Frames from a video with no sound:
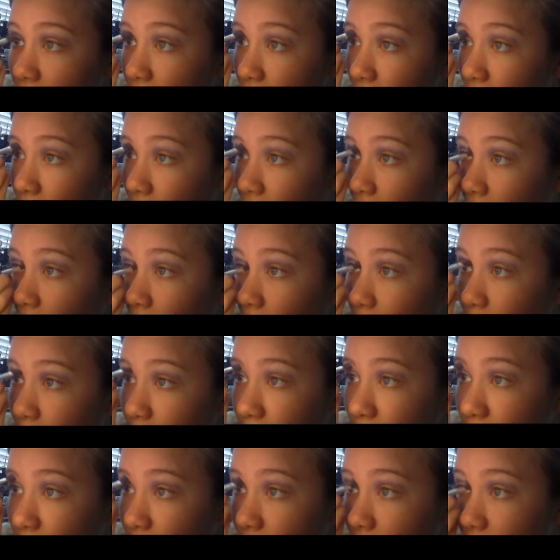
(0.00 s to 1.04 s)

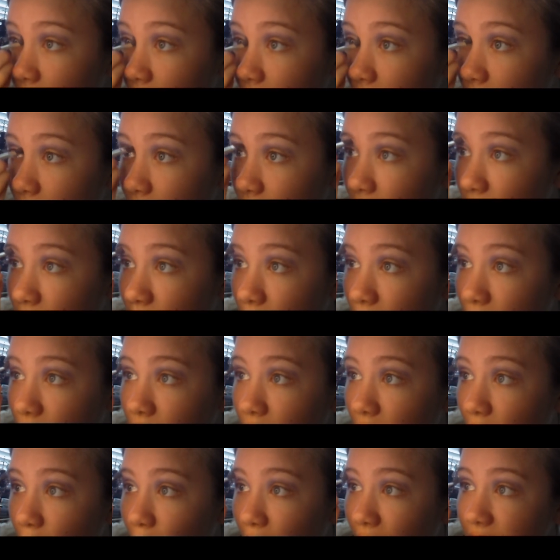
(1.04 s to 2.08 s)

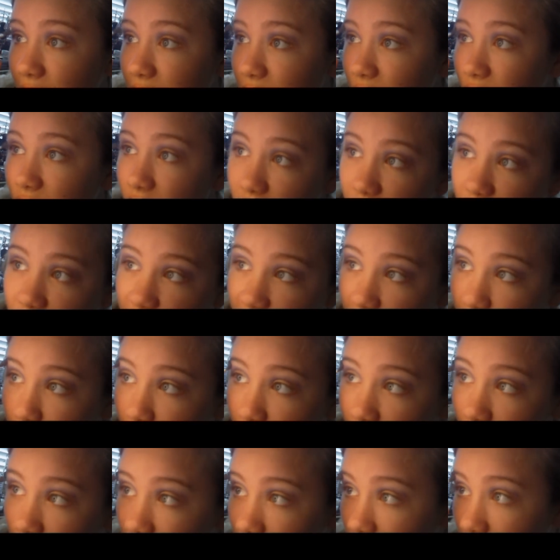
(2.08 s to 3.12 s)
the rest of the
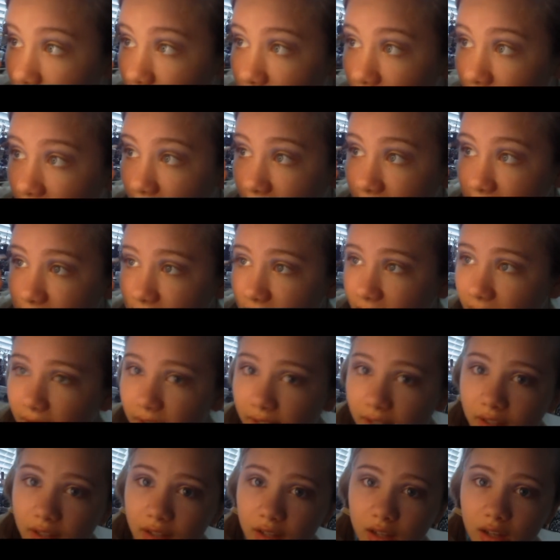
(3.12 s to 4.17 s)
shimmer that's
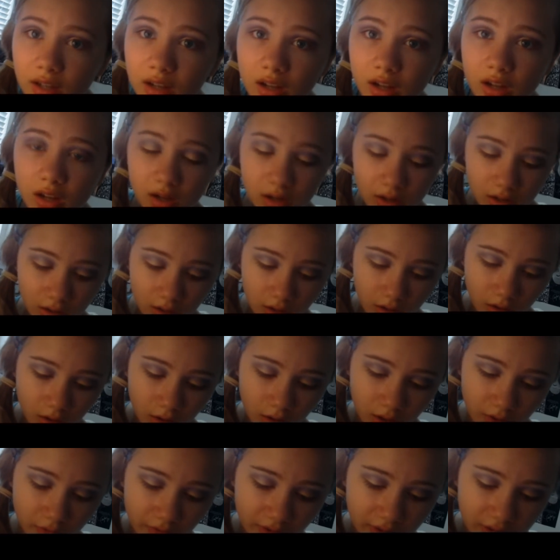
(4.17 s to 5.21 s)
like
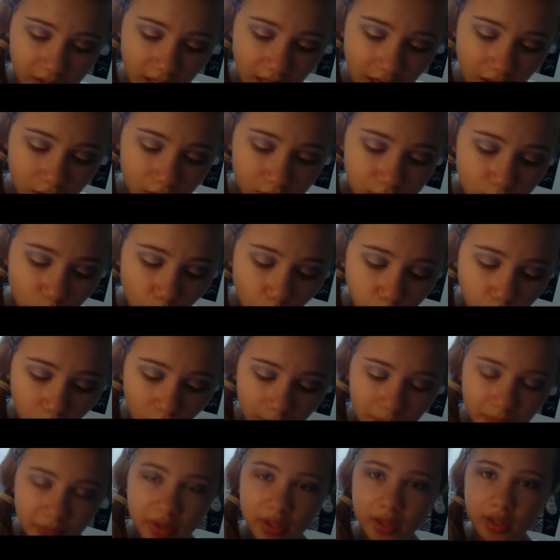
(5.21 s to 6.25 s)
on the clouds.
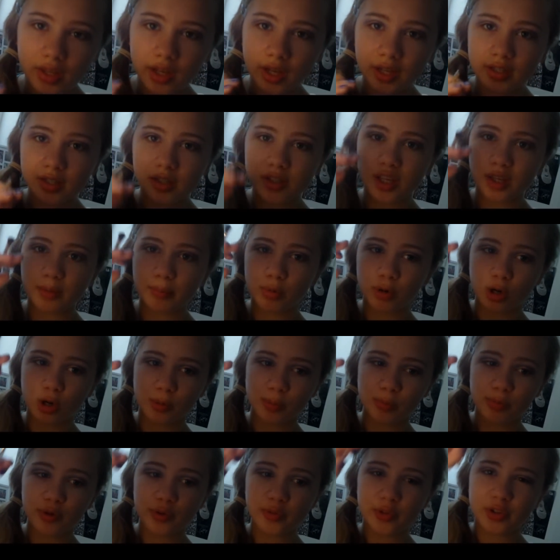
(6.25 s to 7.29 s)
Because it's like
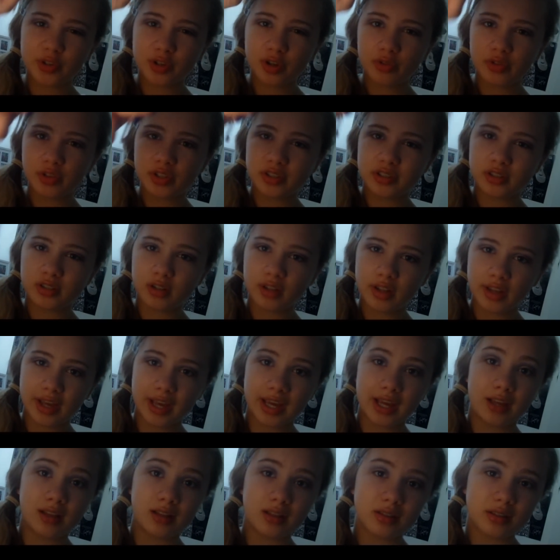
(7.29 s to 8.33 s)
purple and there's all those little like
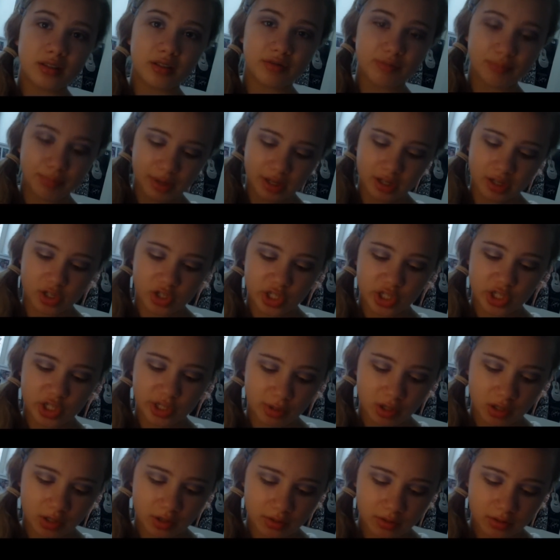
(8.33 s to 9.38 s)
hints of pink
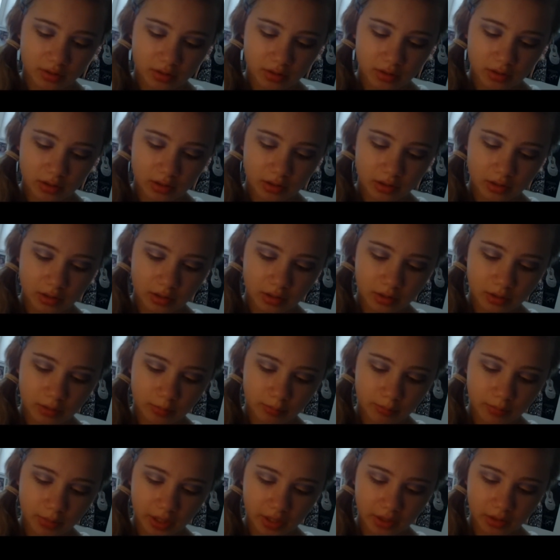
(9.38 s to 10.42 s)
shimmer.
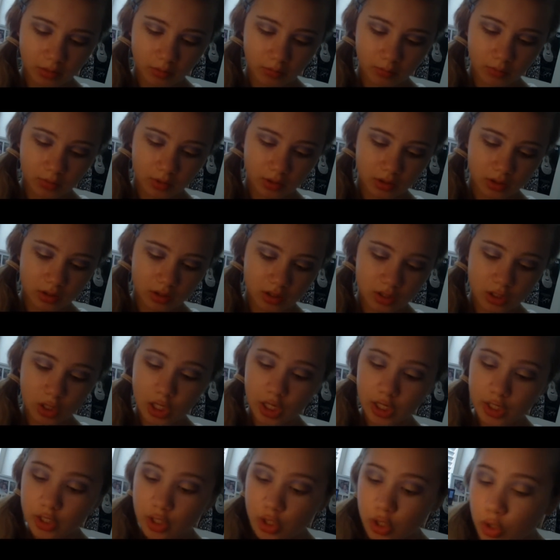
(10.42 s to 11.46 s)
But it's
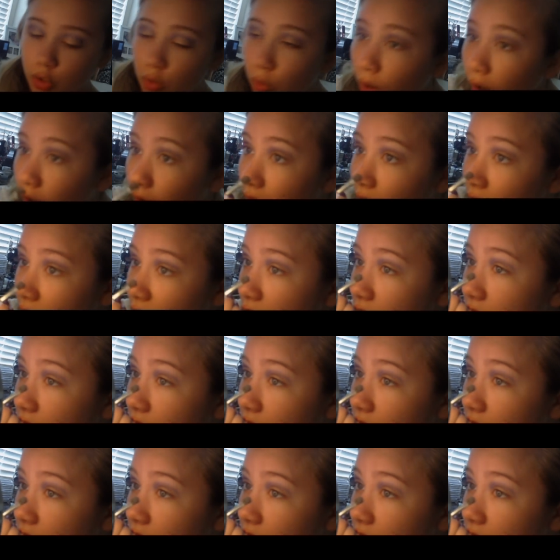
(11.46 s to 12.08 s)
not too harsh.